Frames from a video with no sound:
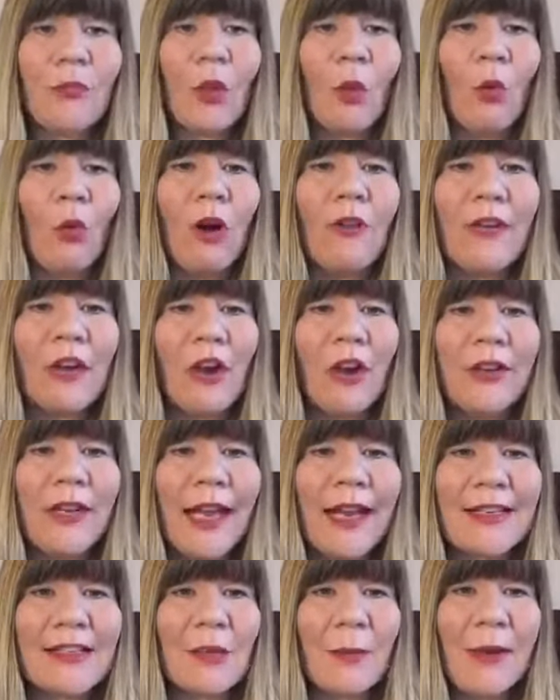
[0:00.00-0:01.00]
What have I got
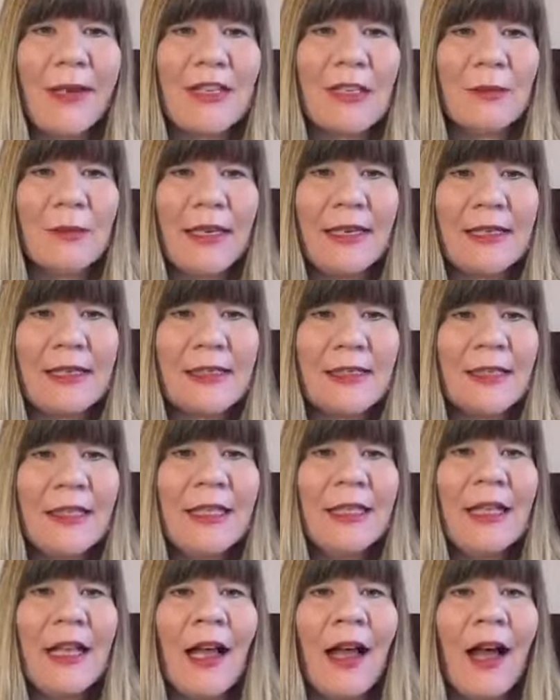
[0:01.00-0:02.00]
next? I made some lists.
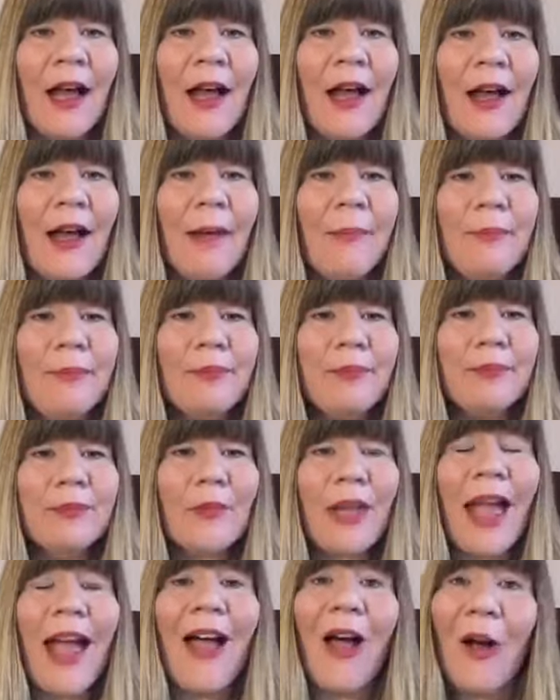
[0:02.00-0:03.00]

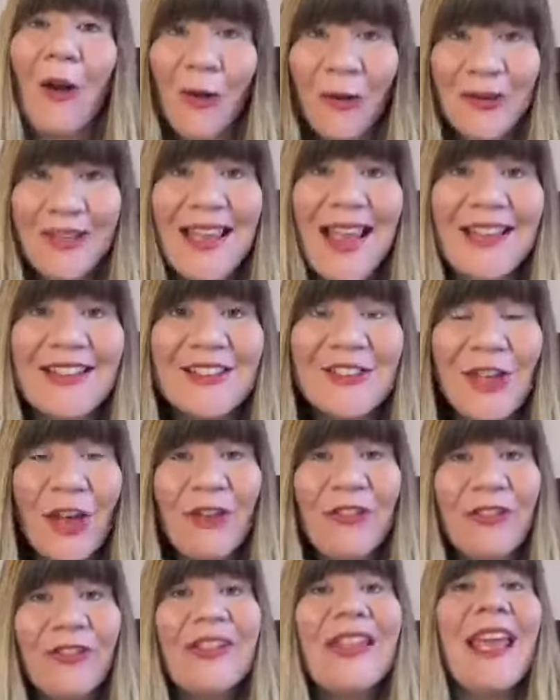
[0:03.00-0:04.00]
Oh yes,
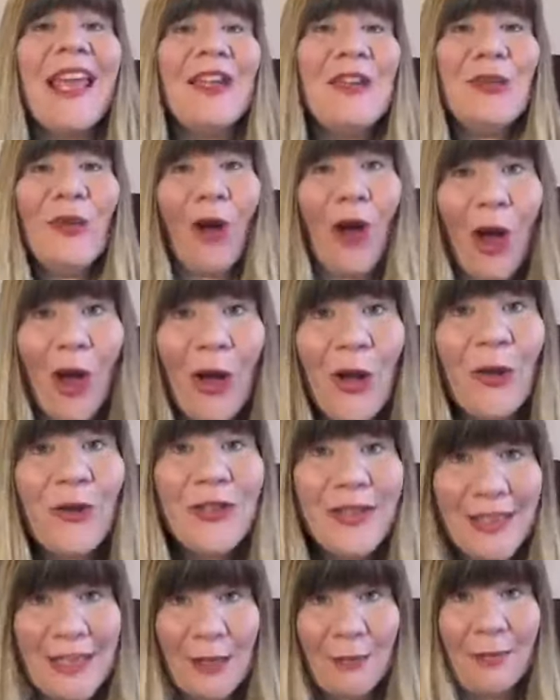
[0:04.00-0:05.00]
don't forget your
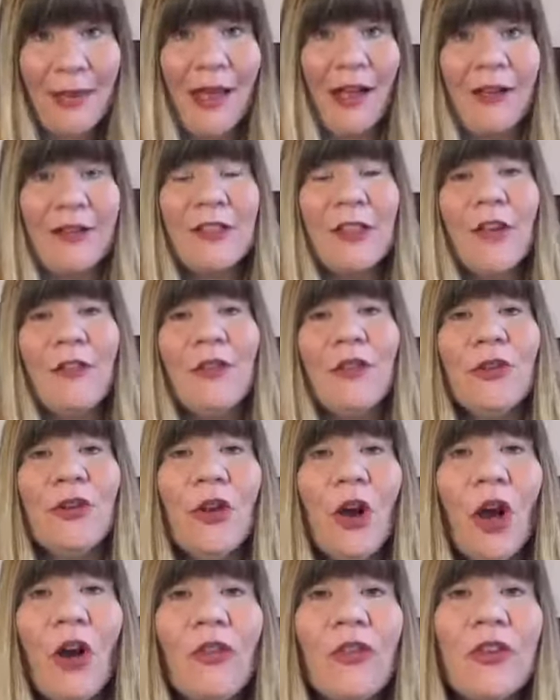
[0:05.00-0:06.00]
own email. So if
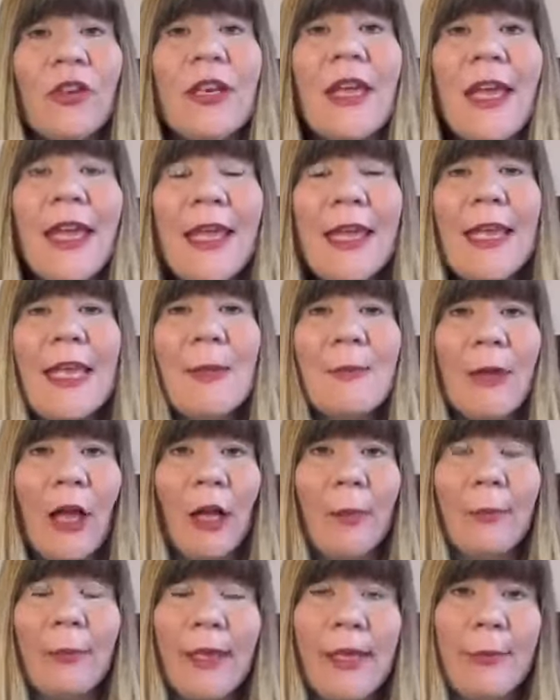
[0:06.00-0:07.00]
you're often
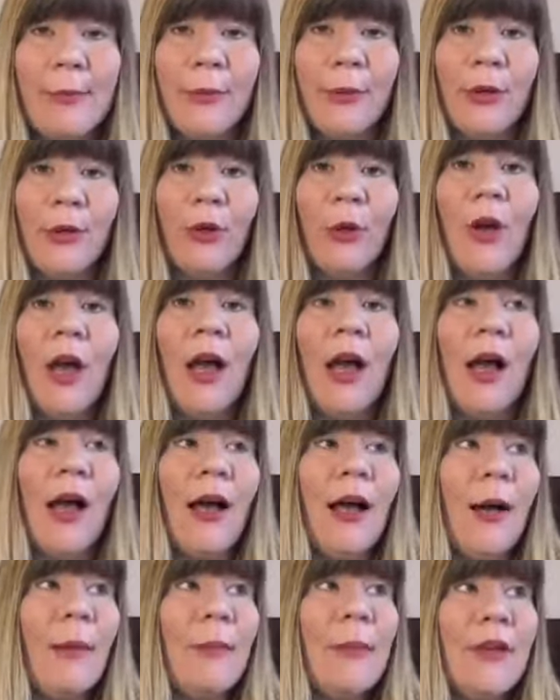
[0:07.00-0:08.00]
emailed people,
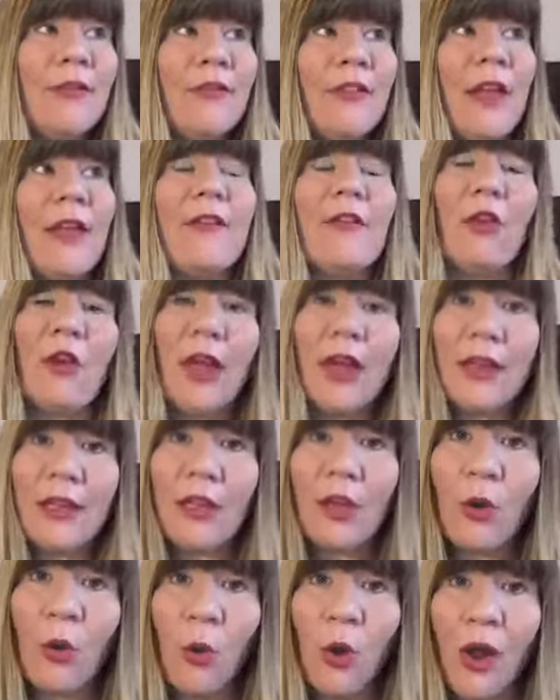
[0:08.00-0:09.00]
if they've got any
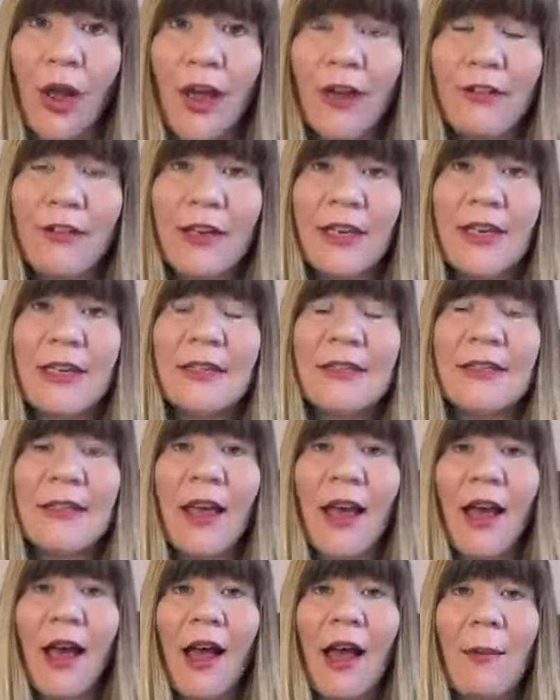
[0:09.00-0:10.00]
inquiries,
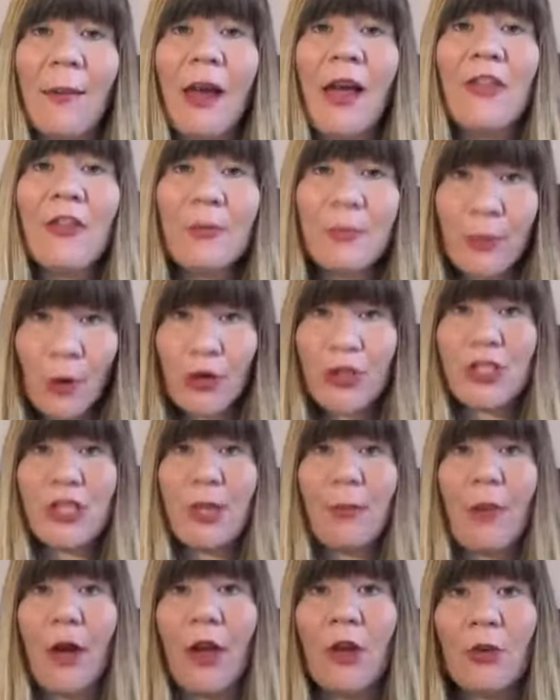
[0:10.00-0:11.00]
at the
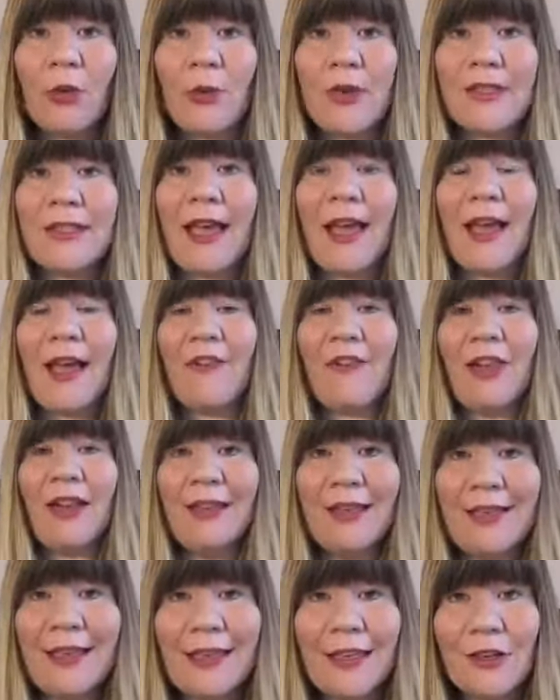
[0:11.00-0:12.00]
bottom I always have a
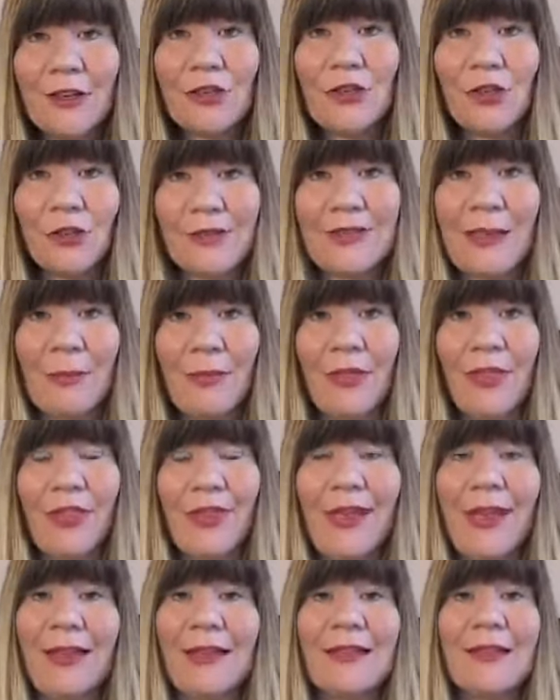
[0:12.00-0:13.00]
link to
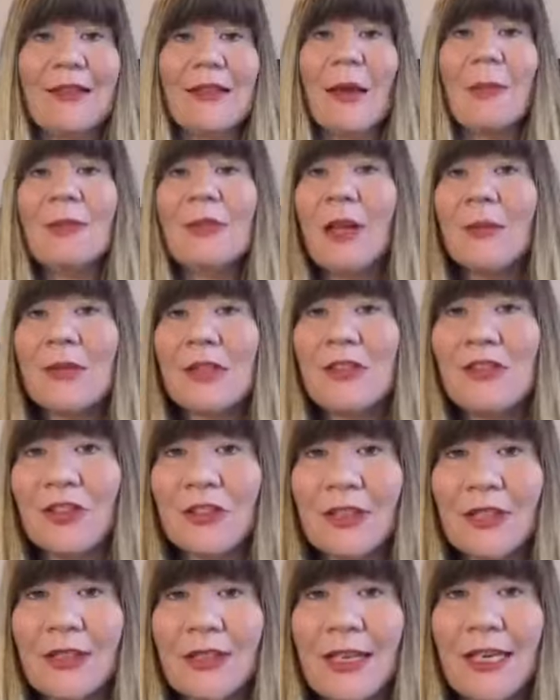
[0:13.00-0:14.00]
something. So sometimes it's
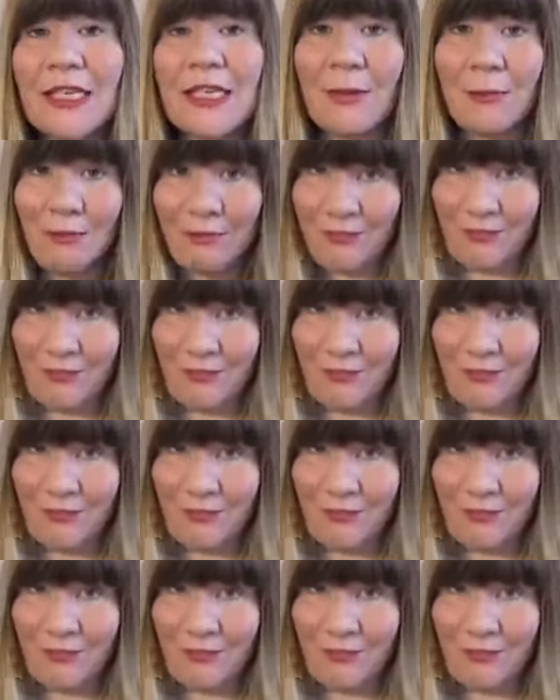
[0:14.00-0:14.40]
just a link to